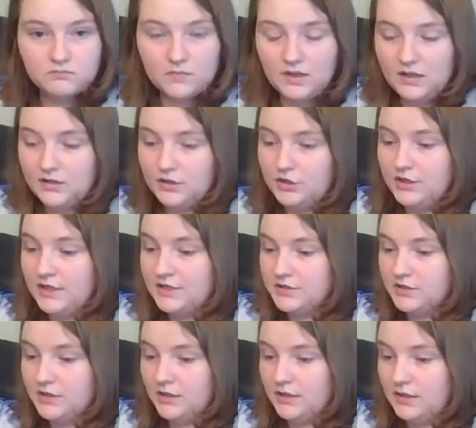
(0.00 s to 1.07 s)
You can
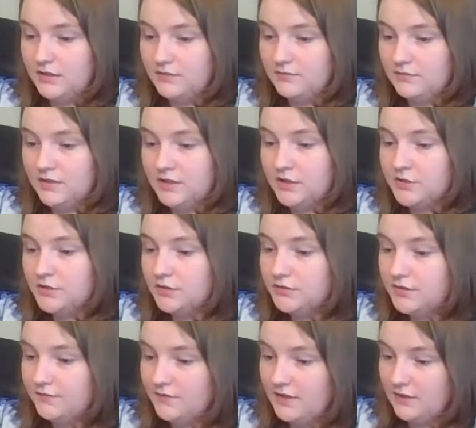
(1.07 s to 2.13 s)
ask an
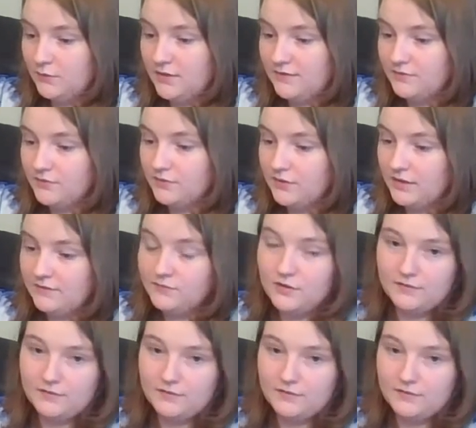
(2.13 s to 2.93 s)
adult if you have